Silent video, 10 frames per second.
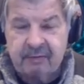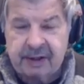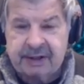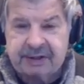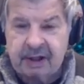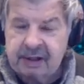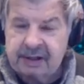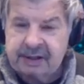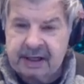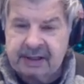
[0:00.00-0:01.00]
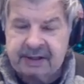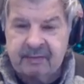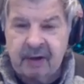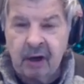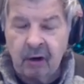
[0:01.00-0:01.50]
but it's going to take
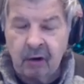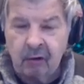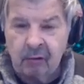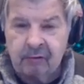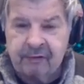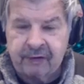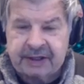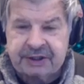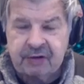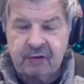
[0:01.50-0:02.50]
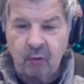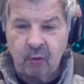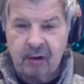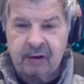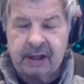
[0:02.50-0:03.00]
some old-fashioned
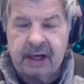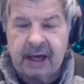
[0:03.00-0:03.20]
work